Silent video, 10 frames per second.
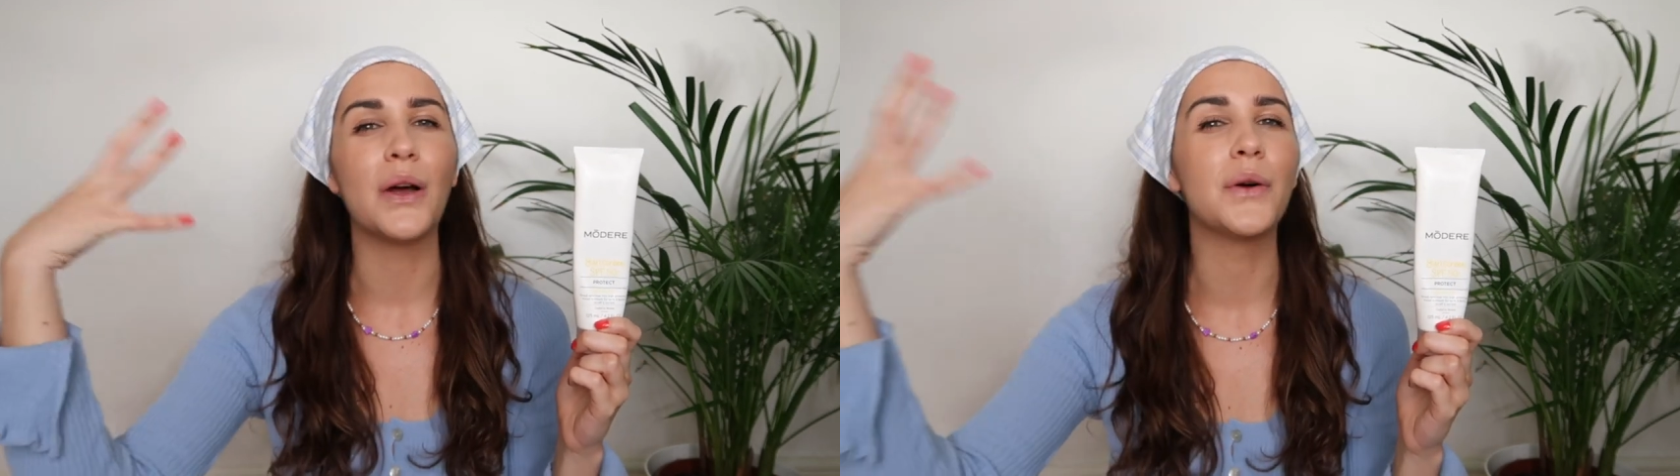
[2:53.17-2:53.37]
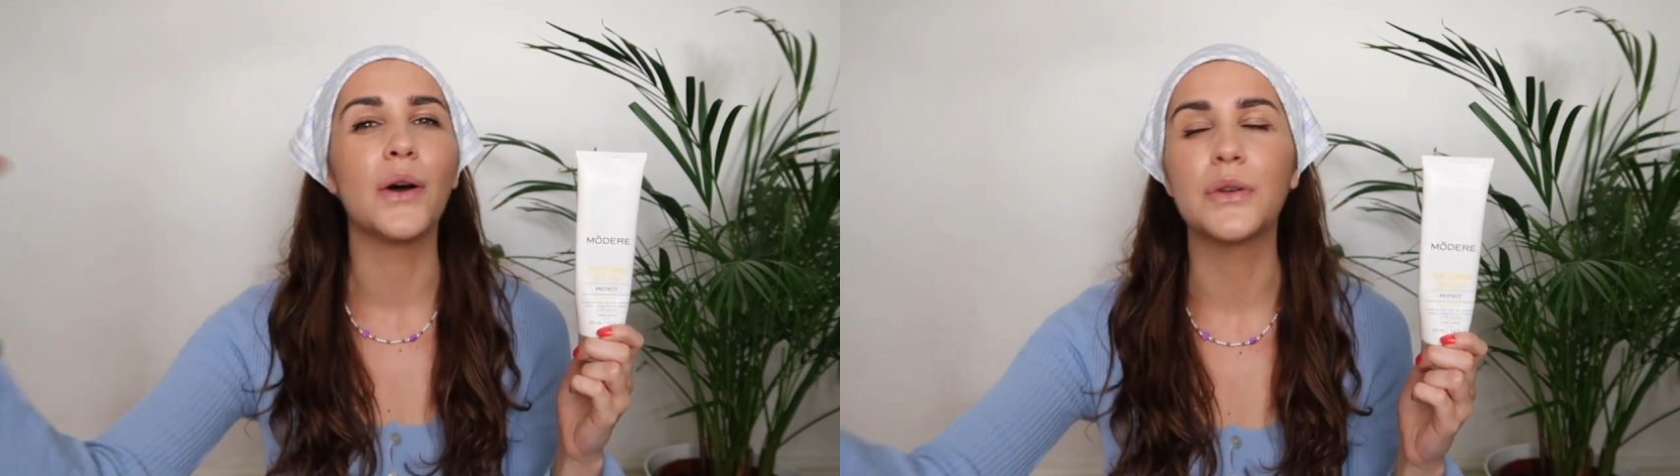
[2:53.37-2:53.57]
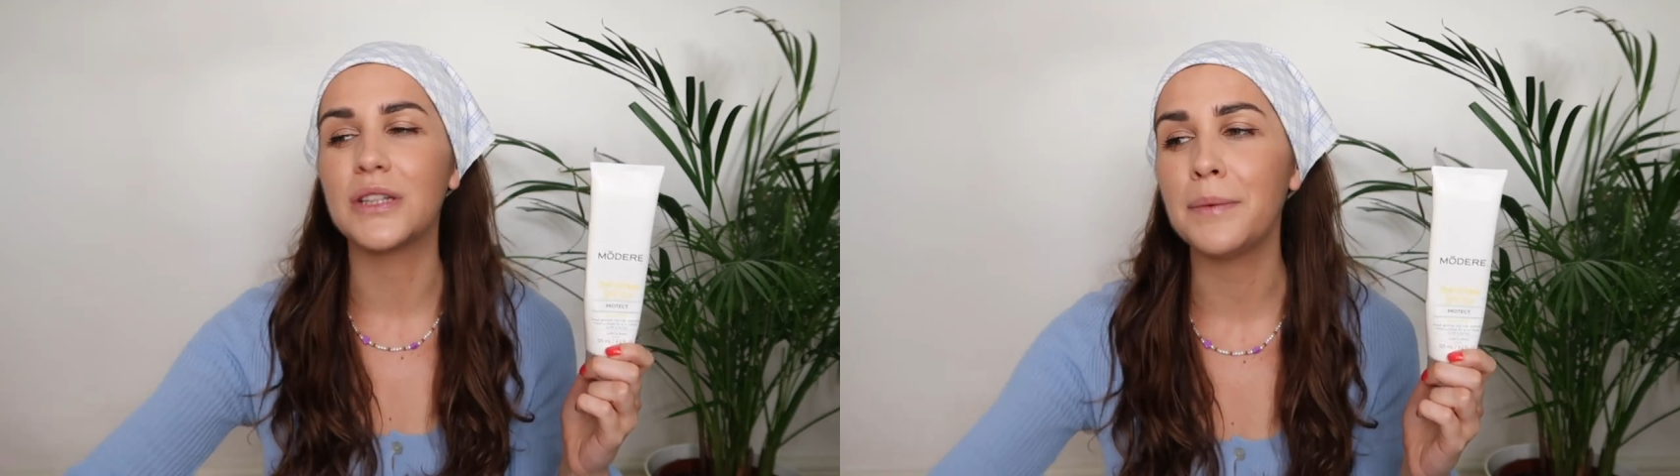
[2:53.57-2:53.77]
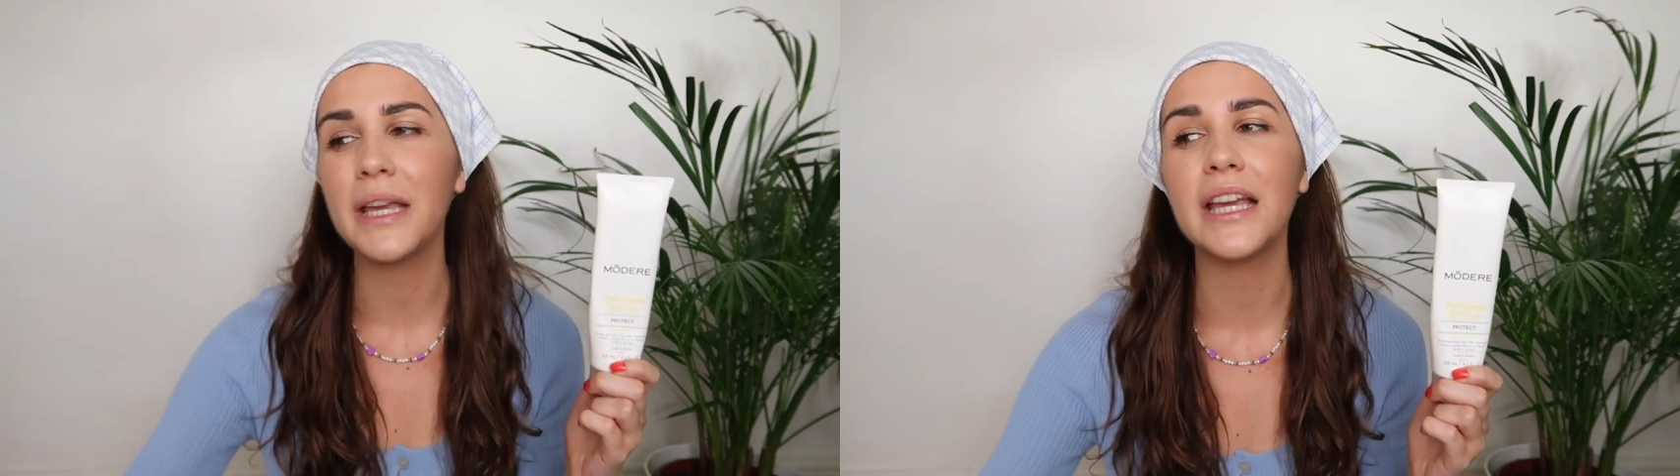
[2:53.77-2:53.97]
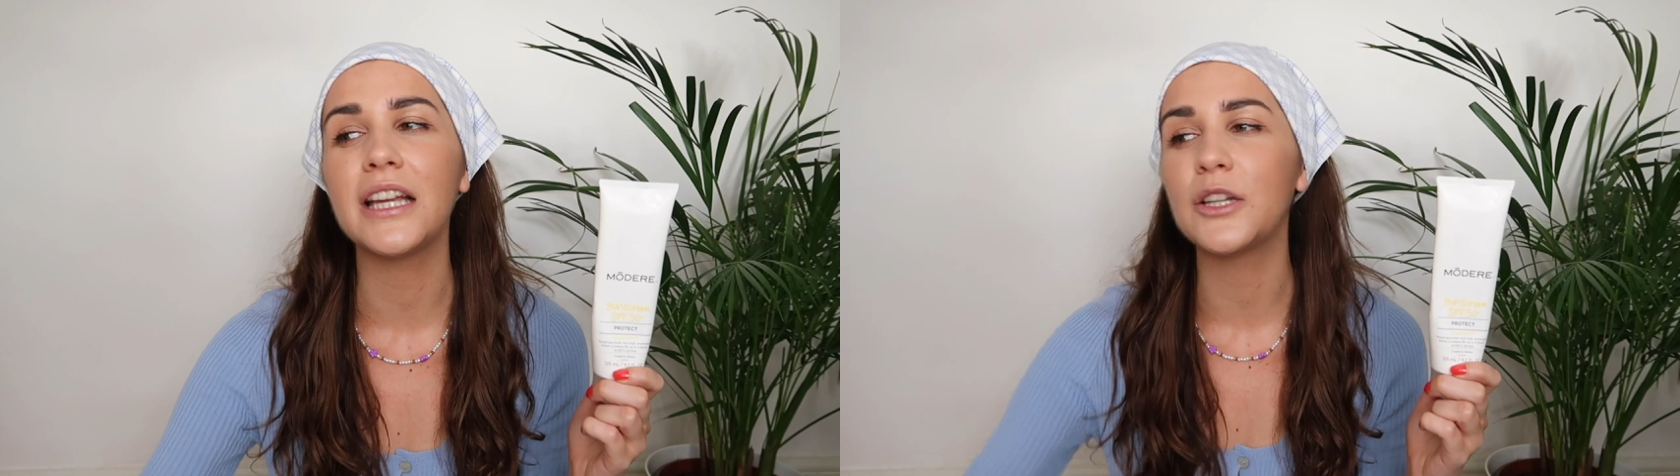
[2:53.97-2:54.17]
you know, go to the
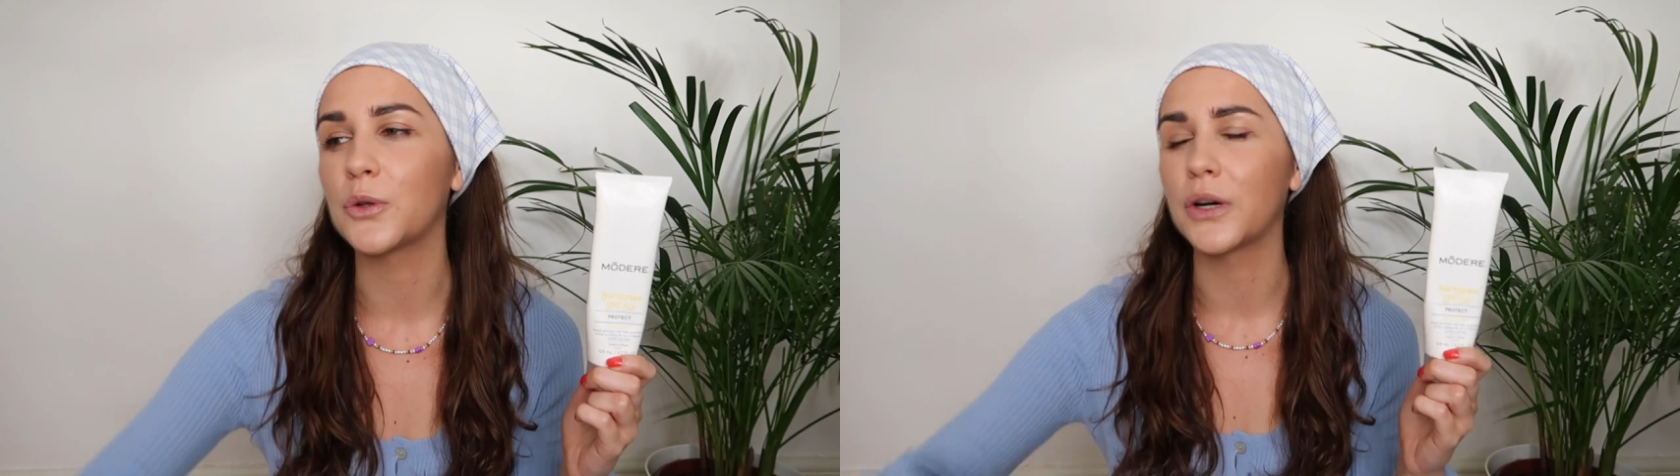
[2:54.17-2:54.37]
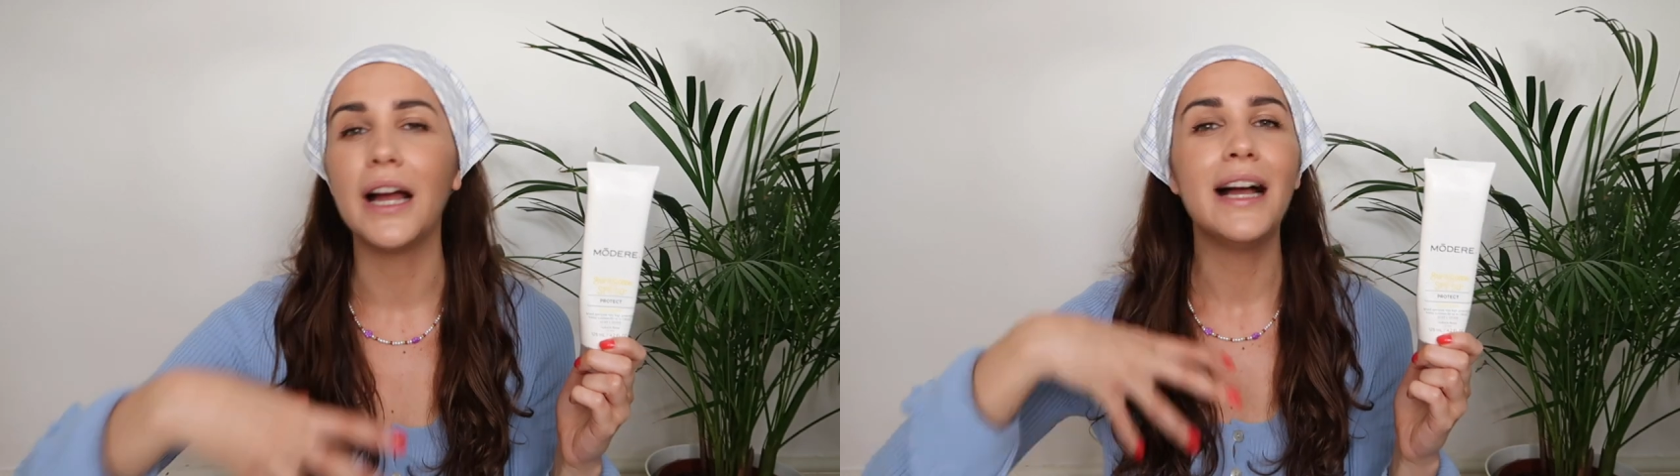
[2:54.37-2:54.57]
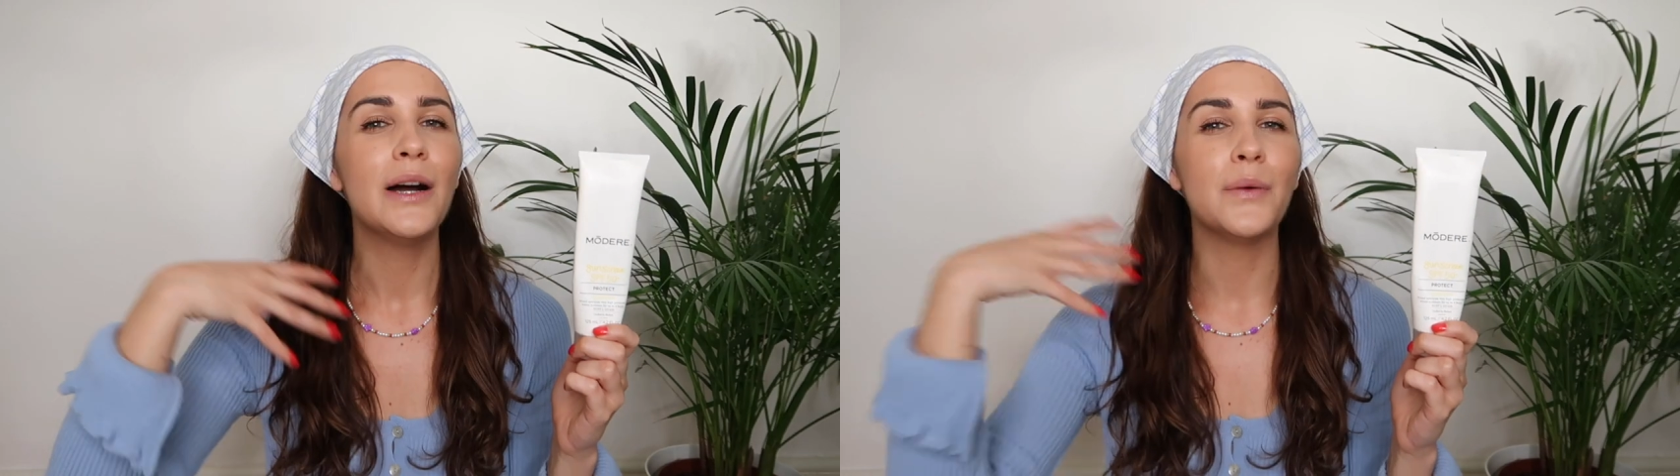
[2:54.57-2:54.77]
beach or